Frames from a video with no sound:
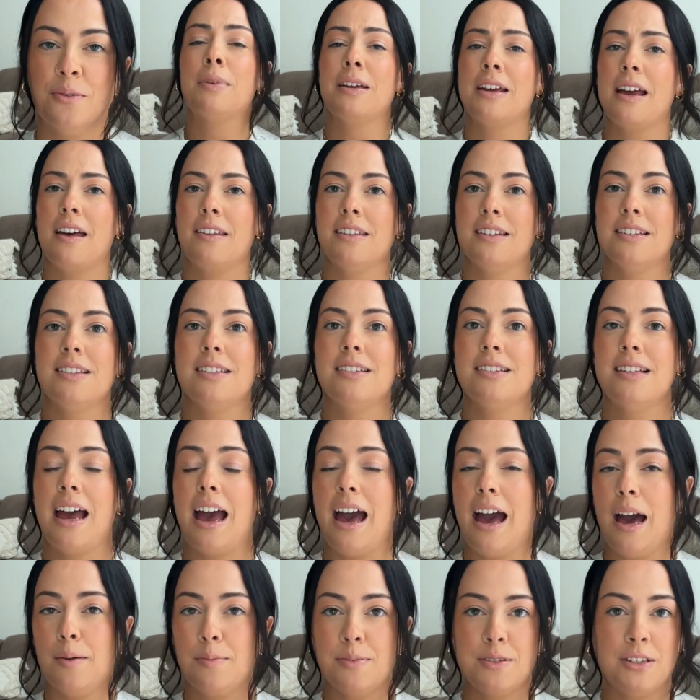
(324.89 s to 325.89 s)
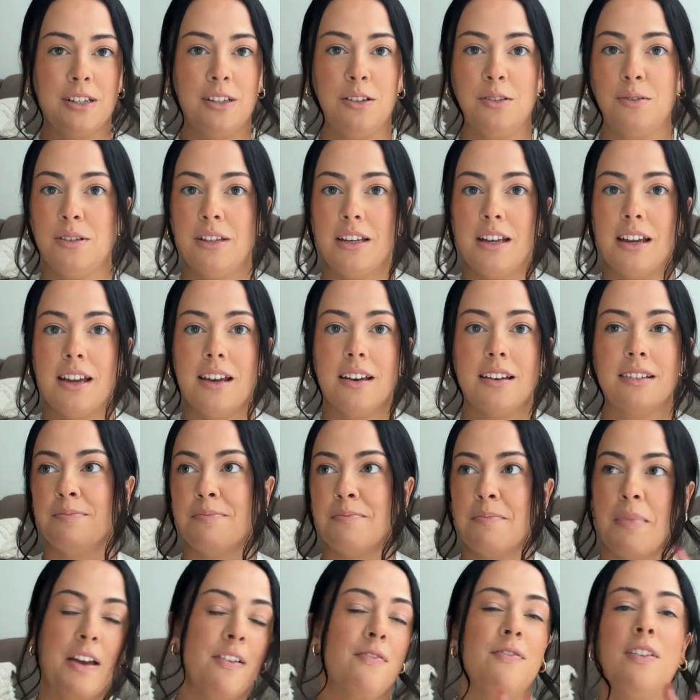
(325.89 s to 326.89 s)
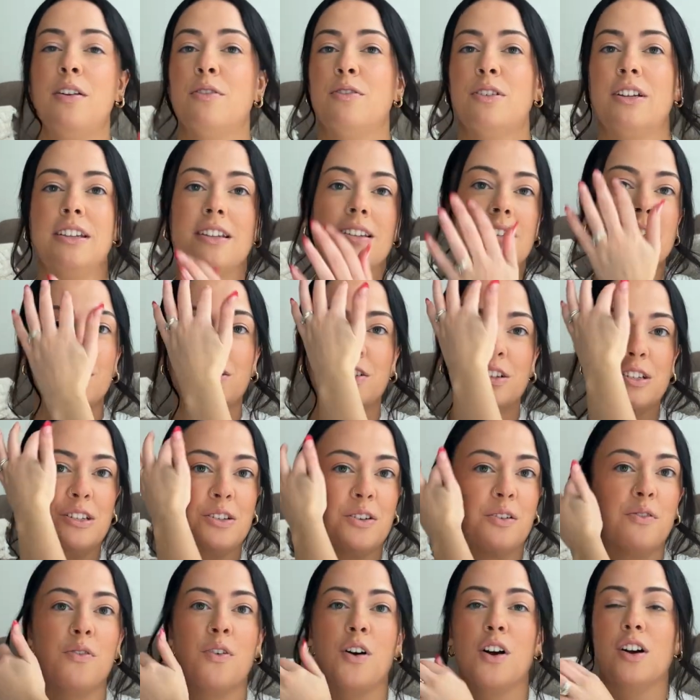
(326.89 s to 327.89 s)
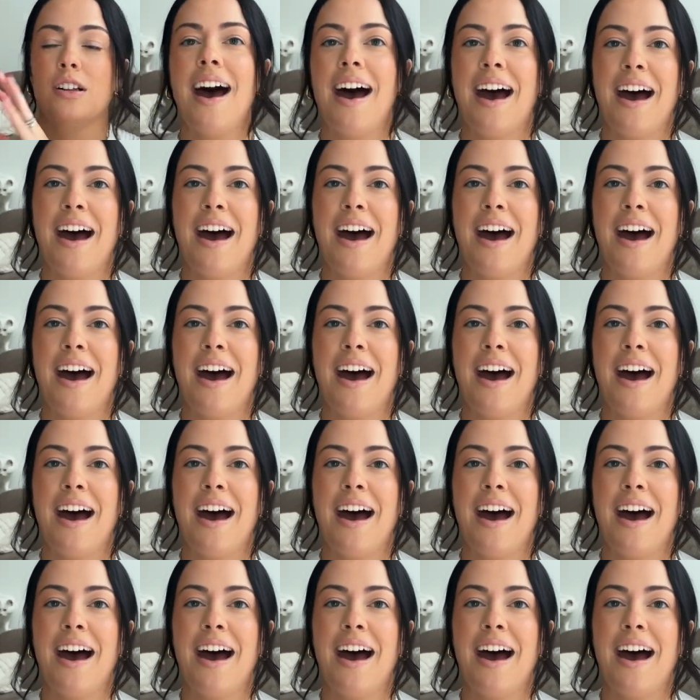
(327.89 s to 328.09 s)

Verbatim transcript: But yeah, this is absolutely my favorite in the series so far.